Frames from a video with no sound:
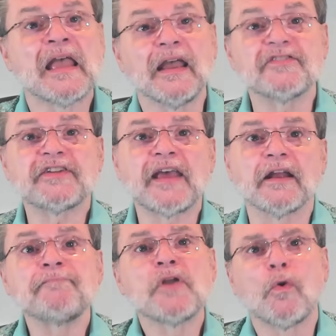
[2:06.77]

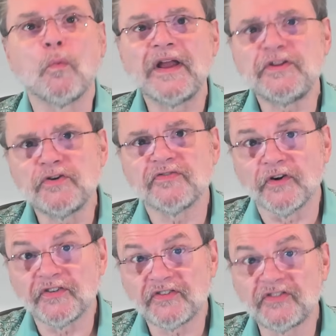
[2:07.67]
Instead, when you
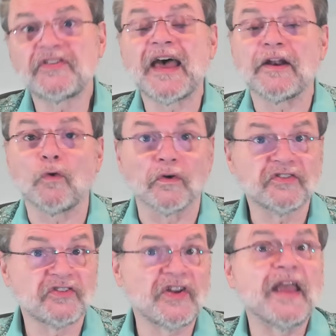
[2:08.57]
first set or
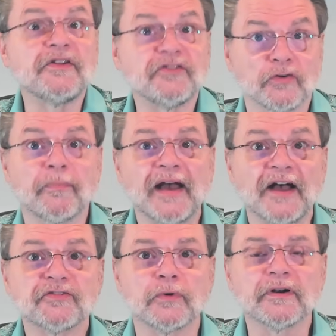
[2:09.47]
change your
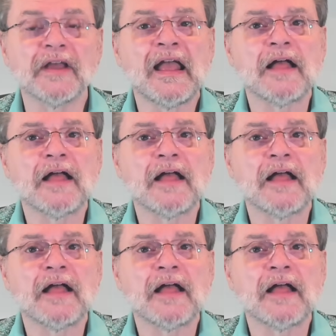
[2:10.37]
password,